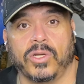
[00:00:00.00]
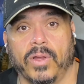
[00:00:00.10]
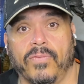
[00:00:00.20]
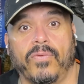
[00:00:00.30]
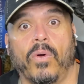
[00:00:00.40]

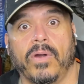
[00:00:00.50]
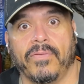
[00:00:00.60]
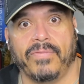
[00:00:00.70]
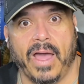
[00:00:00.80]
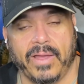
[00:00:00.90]
a 4 and a
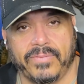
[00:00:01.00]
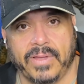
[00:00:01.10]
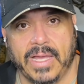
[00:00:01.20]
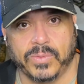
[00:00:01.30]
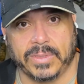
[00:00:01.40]
5
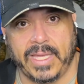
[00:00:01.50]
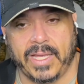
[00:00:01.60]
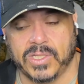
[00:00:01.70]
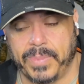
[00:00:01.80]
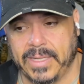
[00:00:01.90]
as what they
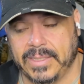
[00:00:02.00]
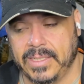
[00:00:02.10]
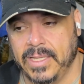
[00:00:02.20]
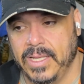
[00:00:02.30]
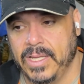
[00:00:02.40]
expected.
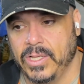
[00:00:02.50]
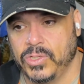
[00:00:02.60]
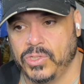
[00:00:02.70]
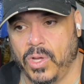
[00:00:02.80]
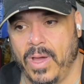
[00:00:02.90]

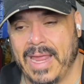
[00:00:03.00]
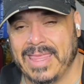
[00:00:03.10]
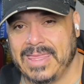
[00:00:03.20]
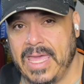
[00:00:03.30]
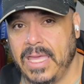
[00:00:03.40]
So, and I
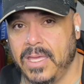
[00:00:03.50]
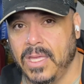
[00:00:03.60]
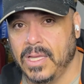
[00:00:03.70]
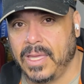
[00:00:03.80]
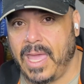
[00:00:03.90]
think
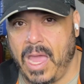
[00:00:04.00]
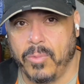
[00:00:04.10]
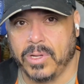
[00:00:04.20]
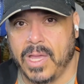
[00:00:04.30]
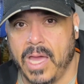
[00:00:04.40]

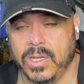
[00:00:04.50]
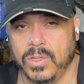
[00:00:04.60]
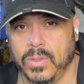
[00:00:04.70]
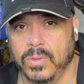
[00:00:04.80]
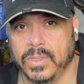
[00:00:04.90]
Cameron kind of
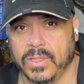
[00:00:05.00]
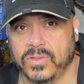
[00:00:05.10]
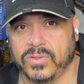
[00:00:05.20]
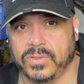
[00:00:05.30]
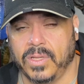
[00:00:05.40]
knew
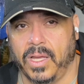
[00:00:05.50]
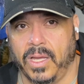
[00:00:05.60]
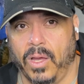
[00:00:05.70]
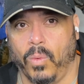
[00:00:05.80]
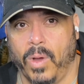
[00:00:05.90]
this
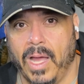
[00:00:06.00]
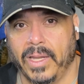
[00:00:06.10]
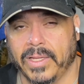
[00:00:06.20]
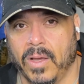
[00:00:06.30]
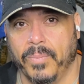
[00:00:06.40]
a while
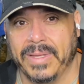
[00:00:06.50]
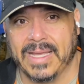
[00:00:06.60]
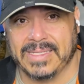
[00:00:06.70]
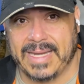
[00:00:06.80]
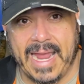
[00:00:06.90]
ago, because
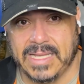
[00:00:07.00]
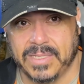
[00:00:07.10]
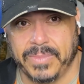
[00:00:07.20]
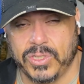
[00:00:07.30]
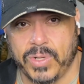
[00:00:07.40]
it hasn't
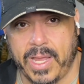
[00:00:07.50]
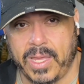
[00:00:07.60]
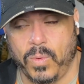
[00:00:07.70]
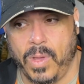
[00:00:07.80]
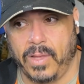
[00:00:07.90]
been
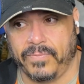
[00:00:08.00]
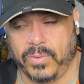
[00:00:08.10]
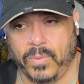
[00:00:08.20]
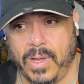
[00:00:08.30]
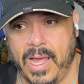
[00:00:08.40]
tracking well for a
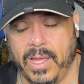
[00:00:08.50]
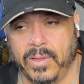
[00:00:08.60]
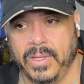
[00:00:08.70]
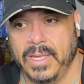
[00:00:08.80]
while,